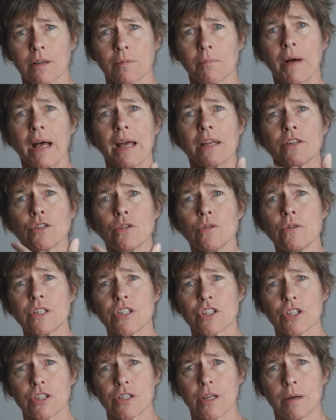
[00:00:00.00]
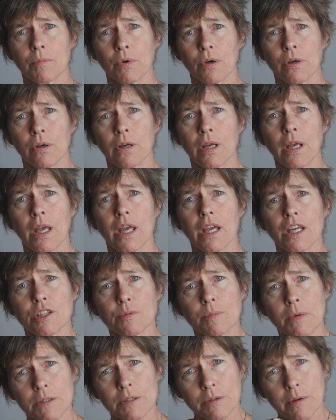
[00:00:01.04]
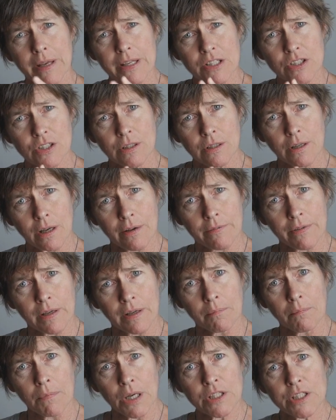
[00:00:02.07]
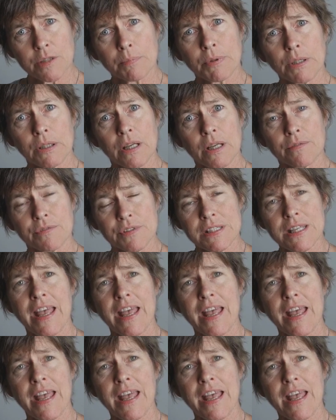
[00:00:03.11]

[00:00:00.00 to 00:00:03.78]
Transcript: by a 2-digit number into multiplication of a multiple of